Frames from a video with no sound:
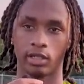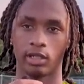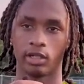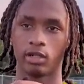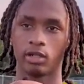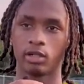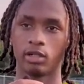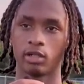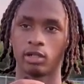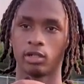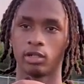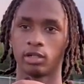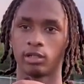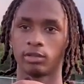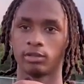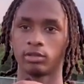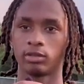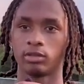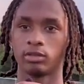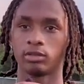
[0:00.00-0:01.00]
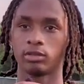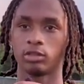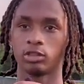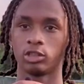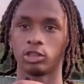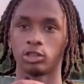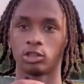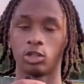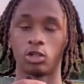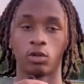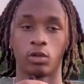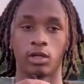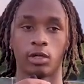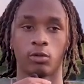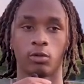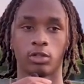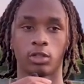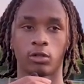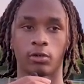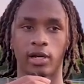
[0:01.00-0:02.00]
And just go
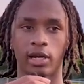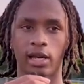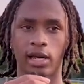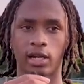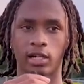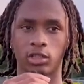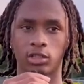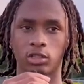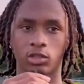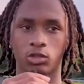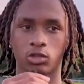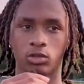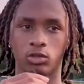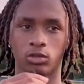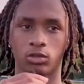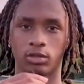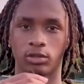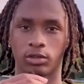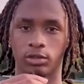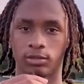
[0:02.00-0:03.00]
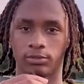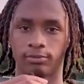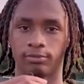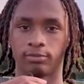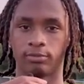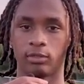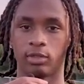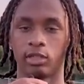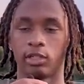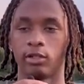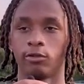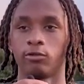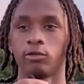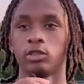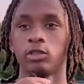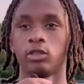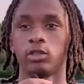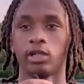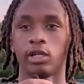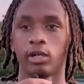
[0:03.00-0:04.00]
in with the right attitude. And if
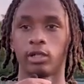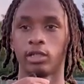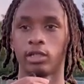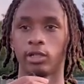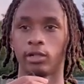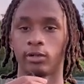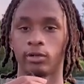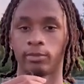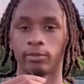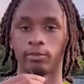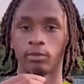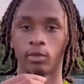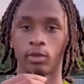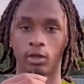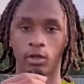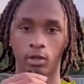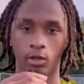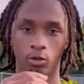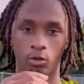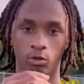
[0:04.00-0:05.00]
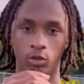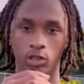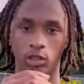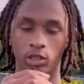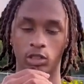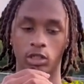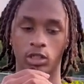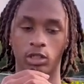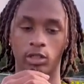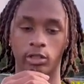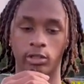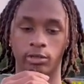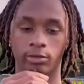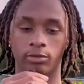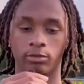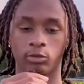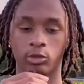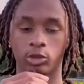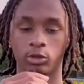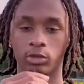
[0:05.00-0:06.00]
we do that, then we should
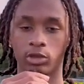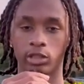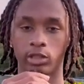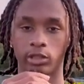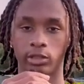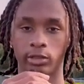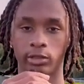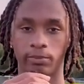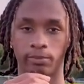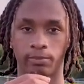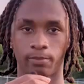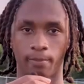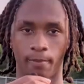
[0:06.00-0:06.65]
be good.